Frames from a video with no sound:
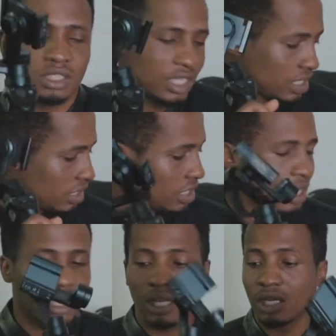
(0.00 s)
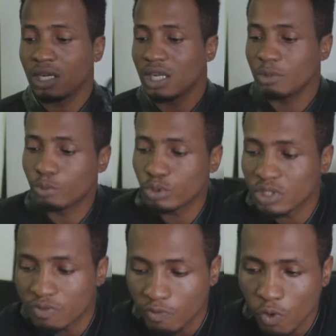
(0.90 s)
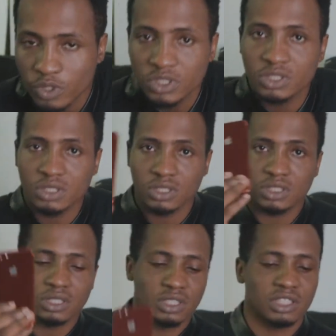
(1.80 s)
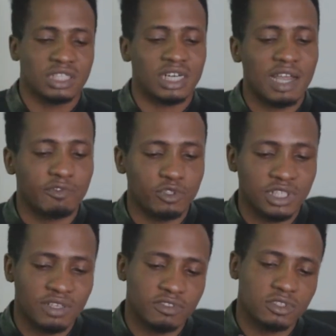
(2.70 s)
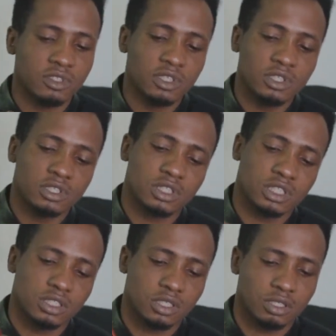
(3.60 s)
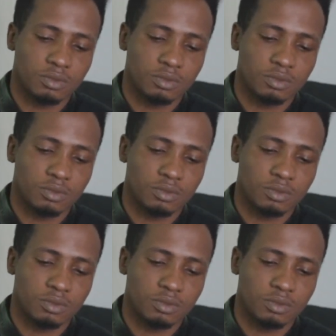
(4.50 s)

Then let me put the phone. This is an iPhone 7. Then